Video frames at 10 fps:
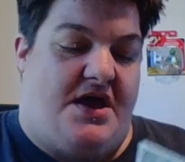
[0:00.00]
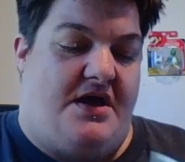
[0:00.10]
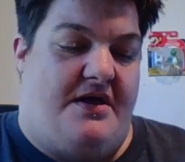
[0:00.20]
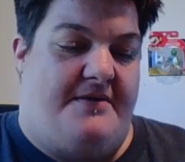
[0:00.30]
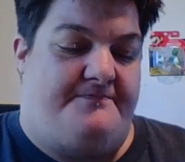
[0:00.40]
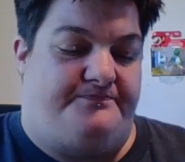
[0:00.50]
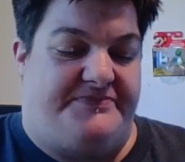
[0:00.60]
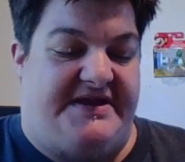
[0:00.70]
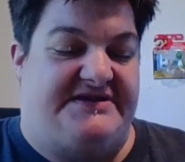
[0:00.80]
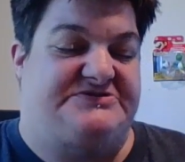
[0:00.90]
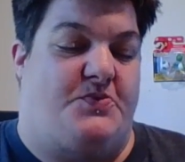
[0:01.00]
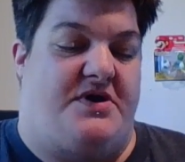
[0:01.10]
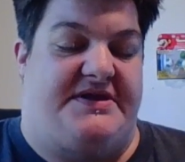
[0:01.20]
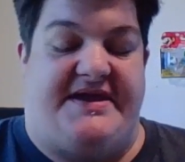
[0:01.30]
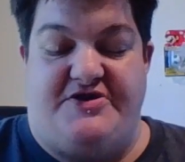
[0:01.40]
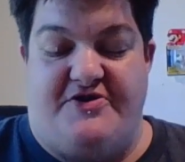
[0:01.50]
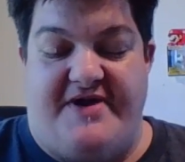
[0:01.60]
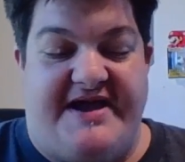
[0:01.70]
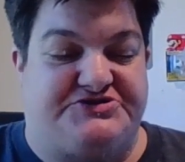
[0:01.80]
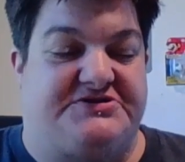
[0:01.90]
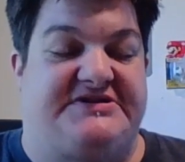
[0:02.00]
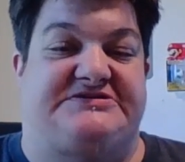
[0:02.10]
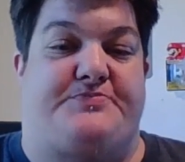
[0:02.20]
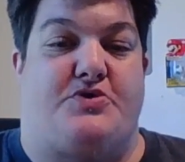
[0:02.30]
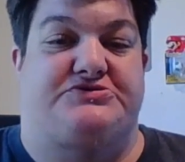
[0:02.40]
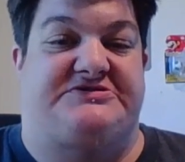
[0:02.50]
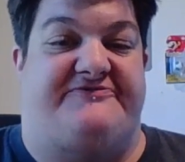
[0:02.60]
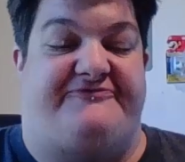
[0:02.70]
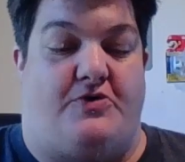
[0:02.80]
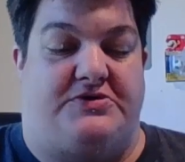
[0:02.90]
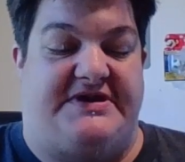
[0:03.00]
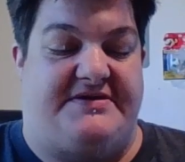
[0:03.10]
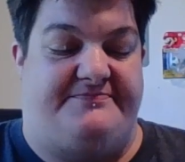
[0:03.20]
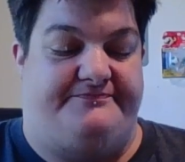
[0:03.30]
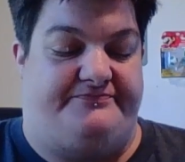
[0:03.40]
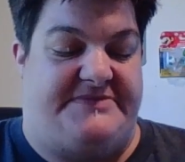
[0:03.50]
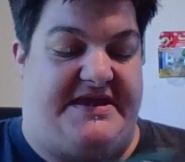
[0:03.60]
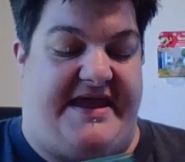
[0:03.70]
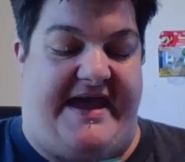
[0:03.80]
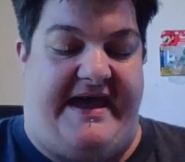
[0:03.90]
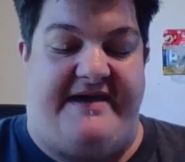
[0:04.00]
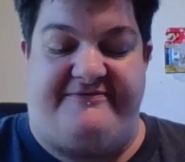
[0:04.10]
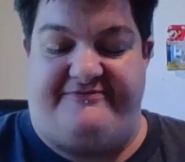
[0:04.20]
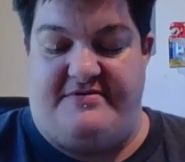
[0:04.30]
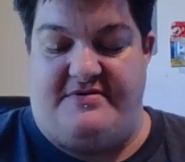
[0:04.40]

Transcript: It is a wallet. And you're actually supposed to fold it in half.